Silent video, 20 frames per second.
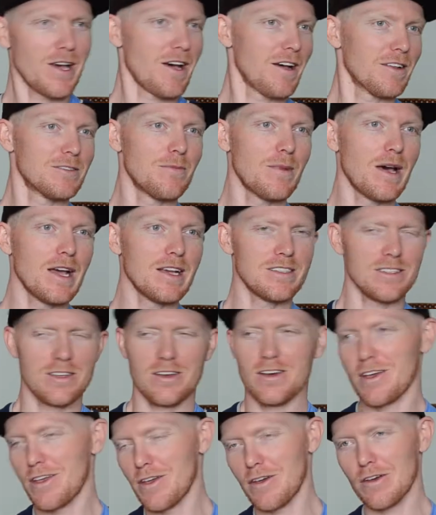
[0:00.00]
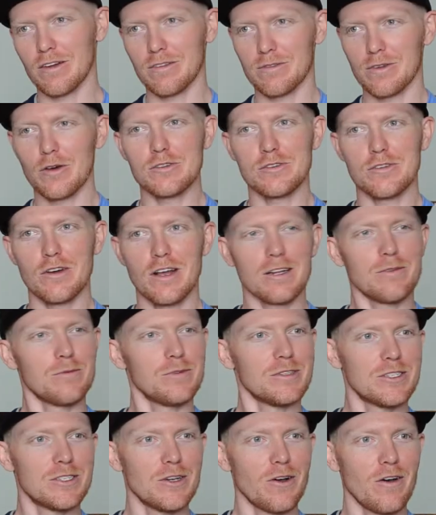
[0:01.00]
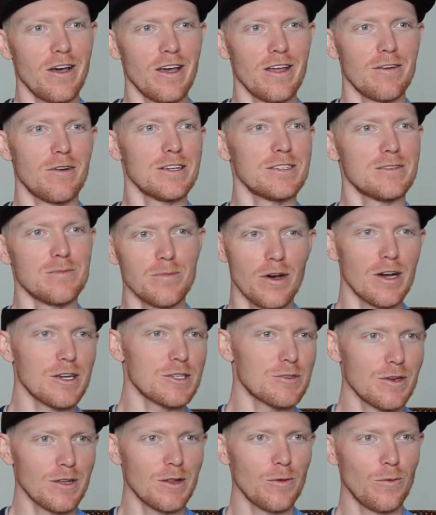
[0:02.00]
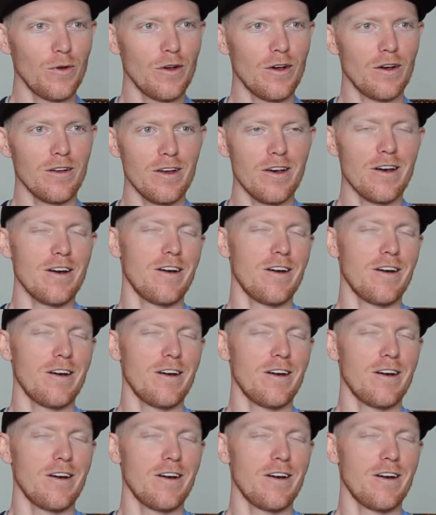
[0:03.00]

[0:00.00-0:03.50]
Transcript: It's amazing. You got a contract with Giant racing bikes around the world.